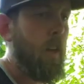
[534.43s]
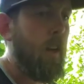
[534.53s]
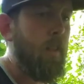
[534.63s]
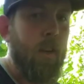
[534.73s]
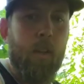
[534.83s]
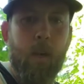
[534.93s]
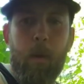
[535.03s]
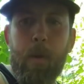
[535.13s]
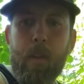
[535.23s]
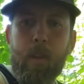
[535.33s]
And they're
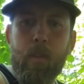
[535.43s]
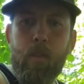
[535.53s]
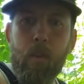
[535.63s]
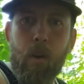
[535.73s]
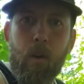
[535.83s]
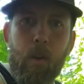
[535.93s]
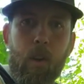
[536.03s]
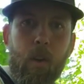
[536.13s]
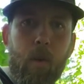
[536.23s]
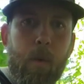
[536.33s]
claiming that this new coating
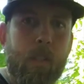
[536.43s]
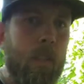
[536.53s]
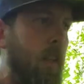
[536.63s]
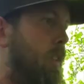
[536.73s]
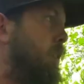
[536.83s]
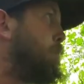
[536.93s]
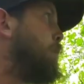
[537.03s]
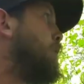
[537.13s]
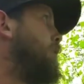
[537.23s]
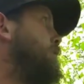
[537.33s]
on it makes it easier to pull out a